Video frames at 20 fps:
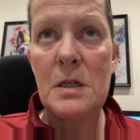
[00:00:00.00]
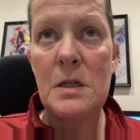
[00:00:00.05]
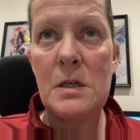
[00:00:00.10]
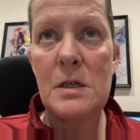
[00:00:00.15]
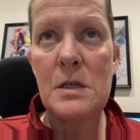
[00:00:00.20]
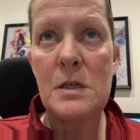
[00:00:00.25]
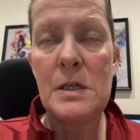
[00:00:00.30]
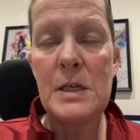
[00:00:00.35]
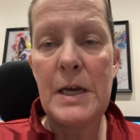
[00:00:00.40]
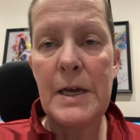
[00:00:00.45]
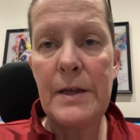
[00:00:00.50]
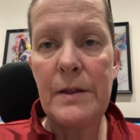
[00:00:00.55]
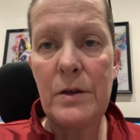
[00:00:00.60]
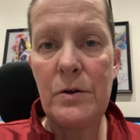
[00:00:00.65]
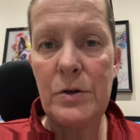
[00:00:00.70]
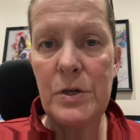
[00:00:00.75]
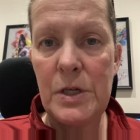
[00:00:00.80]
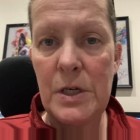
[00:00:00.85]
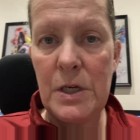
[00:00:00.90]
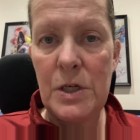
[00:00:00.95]
to take
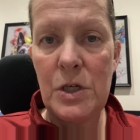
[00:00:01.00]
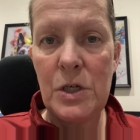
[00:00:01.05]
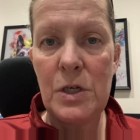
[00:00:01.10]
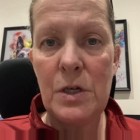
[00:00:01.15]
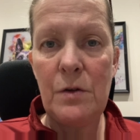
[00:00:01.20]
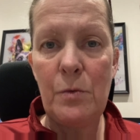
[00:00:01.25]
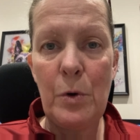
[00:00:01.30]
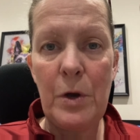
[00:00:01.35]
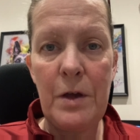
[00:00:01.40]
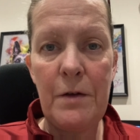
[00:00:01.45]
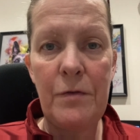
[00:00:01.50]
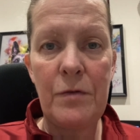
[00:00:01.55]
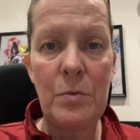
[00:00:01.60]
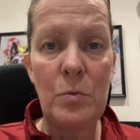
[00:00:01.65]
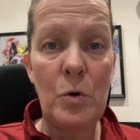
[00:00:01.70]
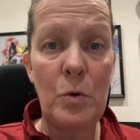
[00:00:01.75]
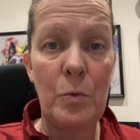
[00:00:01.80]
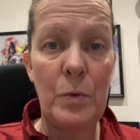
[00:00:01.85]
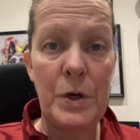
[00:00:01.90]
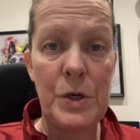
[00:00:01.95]
their attention away from
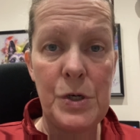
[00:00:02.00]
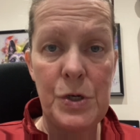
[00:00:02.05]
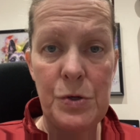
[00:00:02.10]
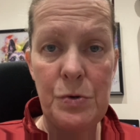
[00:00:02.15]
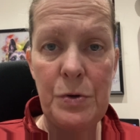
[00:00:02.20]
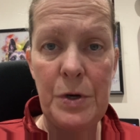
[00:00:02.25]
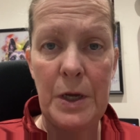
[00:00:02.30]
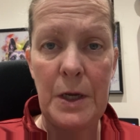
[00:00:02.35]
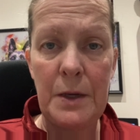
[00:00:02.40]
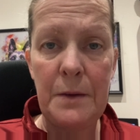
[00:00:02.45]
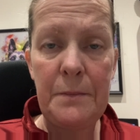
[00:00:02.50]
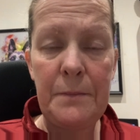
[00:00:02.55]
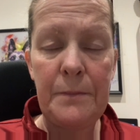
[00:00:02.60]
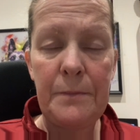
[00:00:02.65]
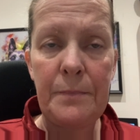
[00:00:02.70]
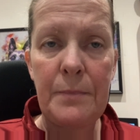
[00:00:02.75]
what we're doing,